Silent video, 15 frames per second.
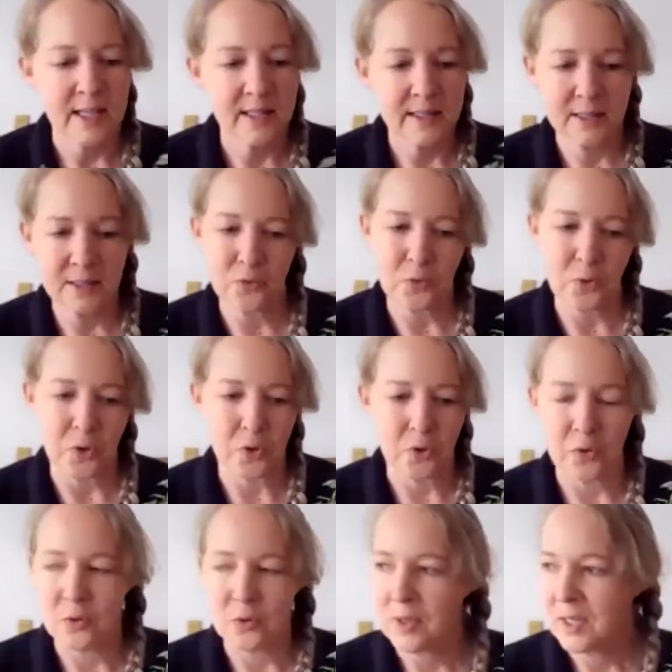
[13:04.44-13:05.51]
easy to
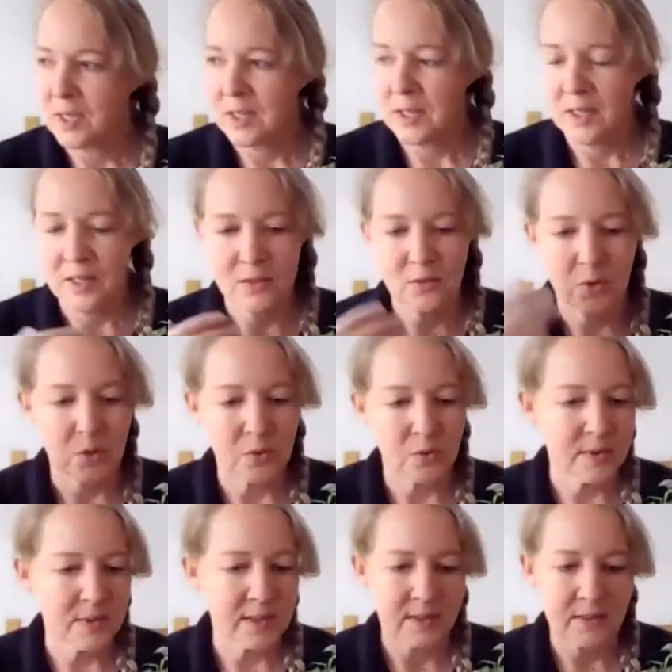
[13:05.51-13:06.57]
grow,
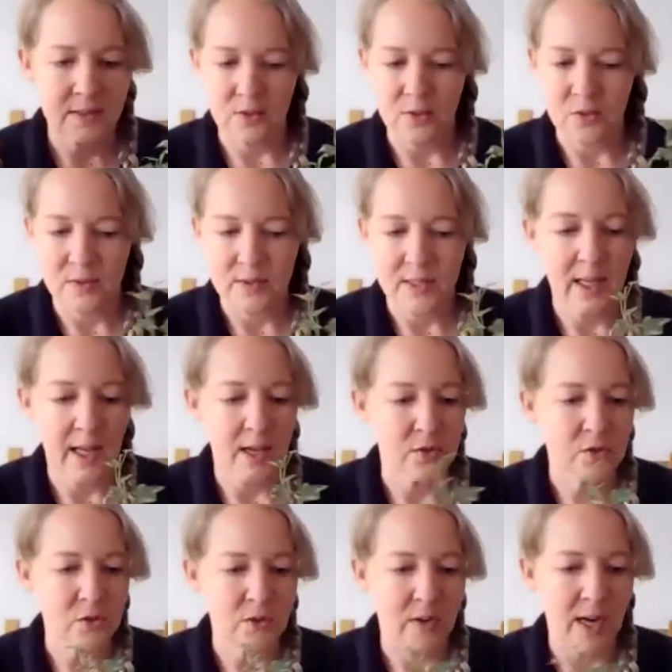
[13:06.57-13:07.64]
grows, the
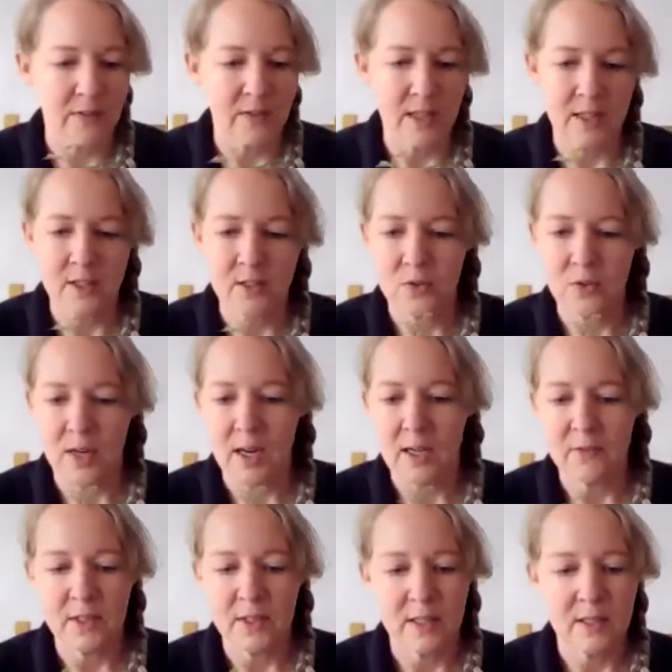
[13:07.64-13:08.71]
outdoor ivy, indoor
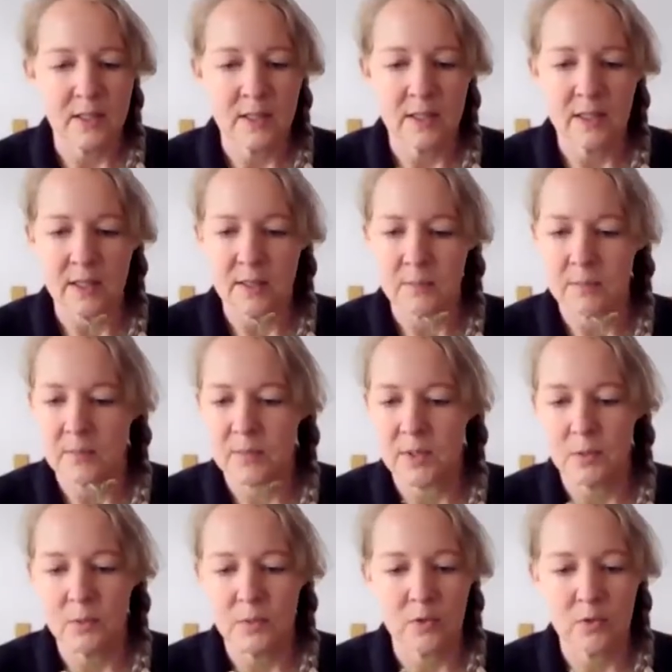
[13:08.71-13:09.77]
ivy.
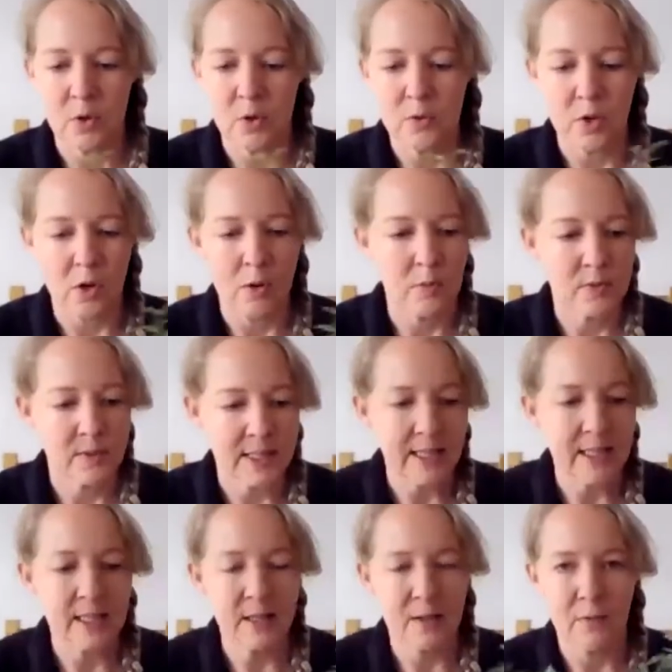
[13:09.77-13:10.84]
It would grow in almost
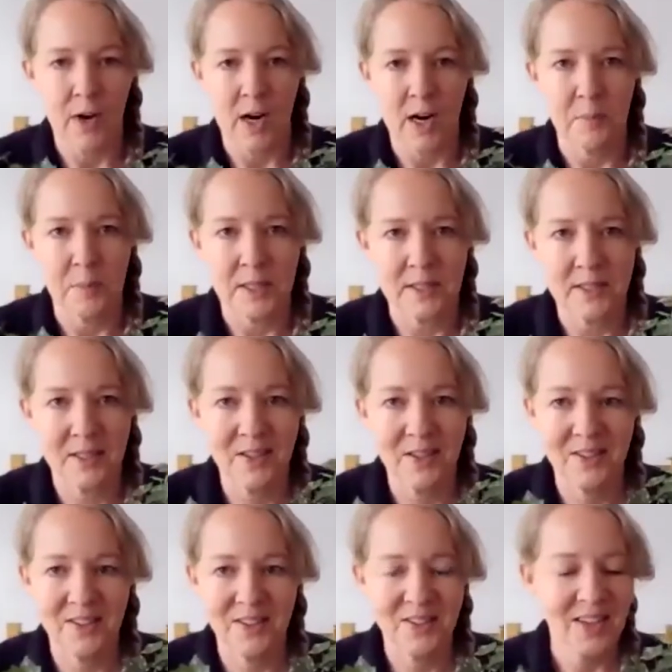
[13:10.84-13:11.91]
any environment.
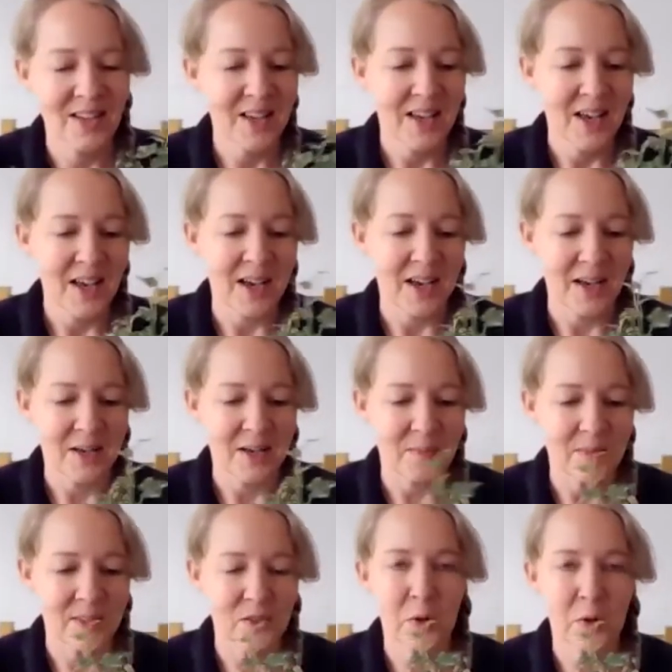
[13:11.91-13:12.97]

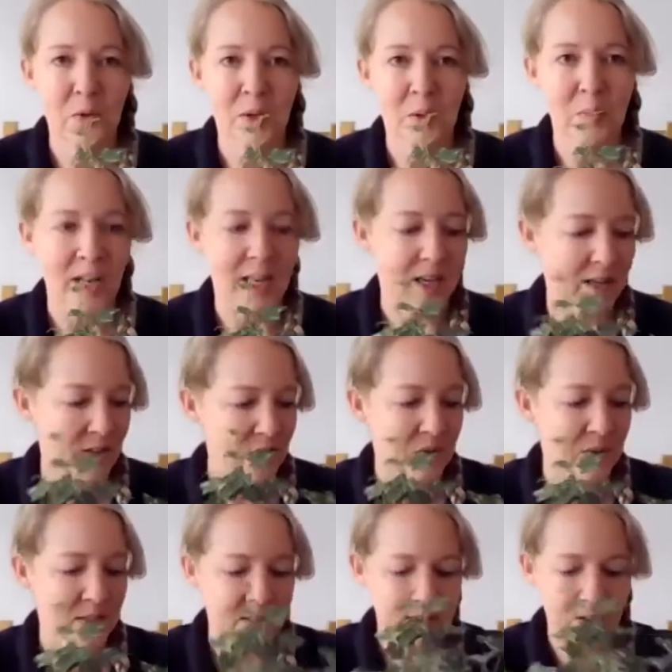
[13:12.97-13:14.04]
It's a great wee plant
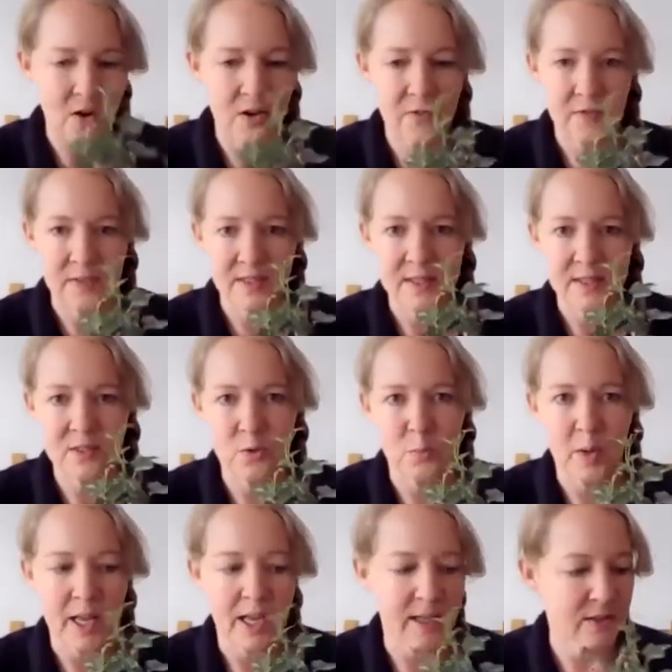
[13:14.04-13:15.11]
though. It softens your
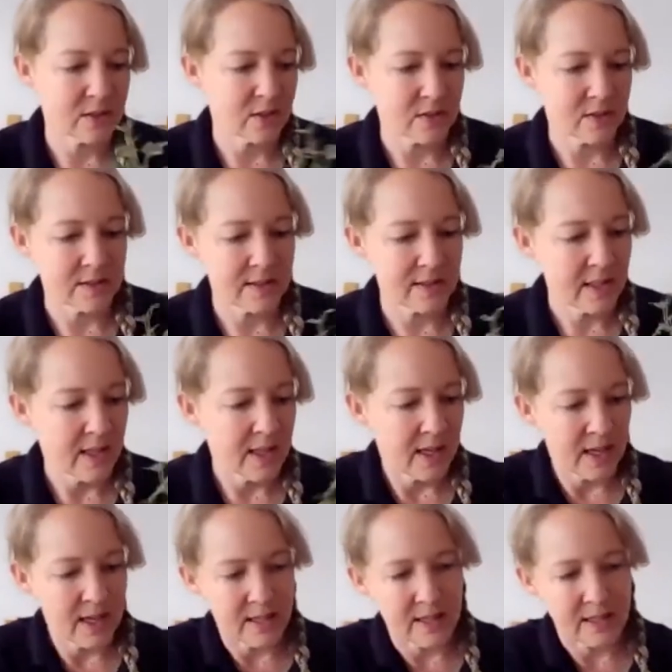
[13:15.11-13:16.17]
planters
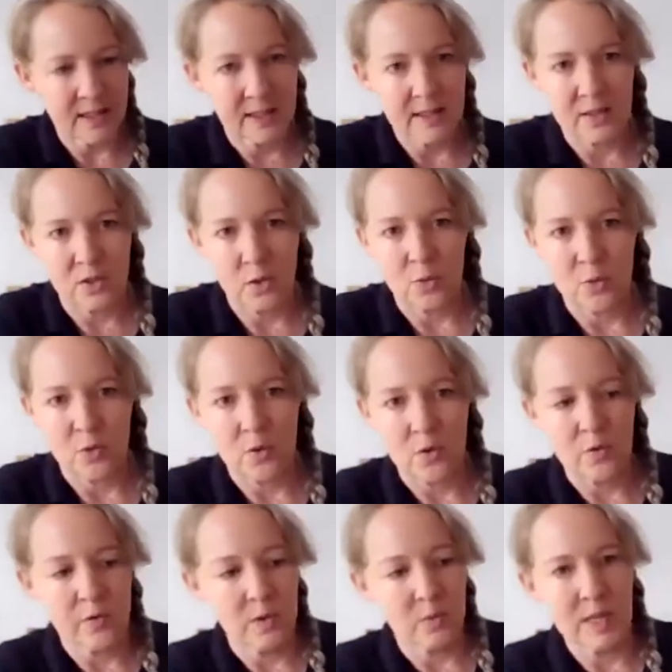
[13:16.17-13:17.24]
and it can go
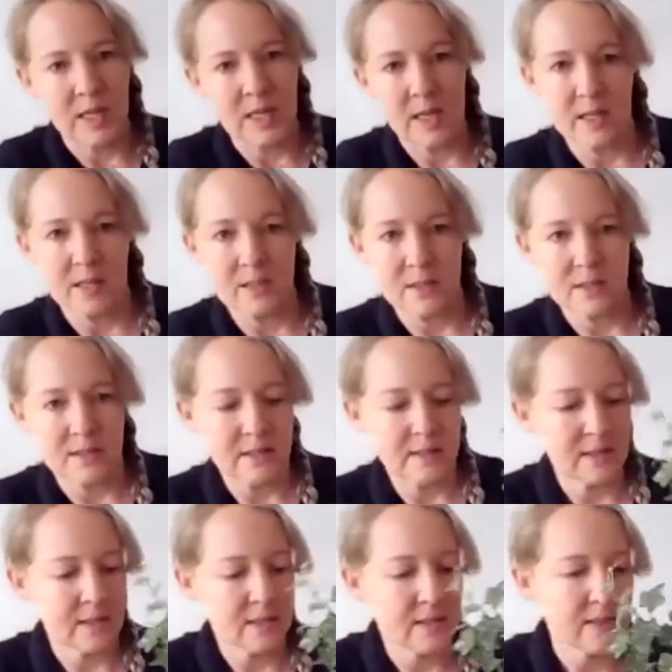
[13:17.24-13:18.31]
over the wee
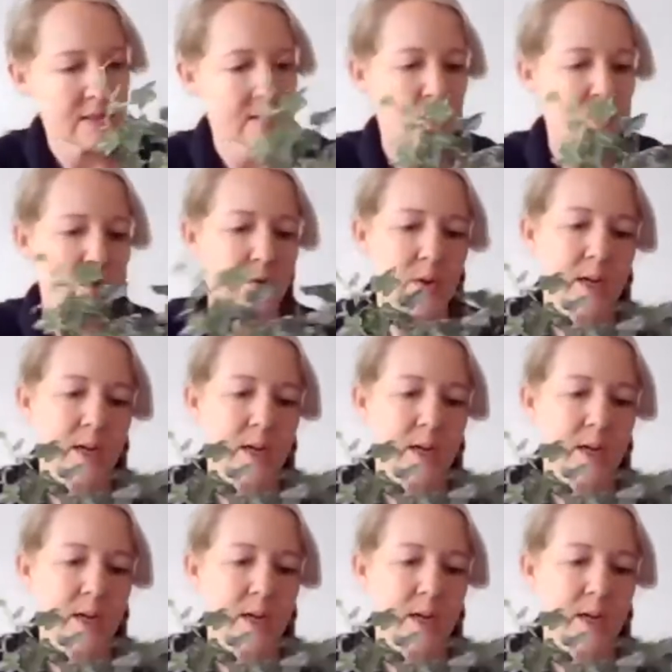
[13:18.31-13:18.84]
edges. So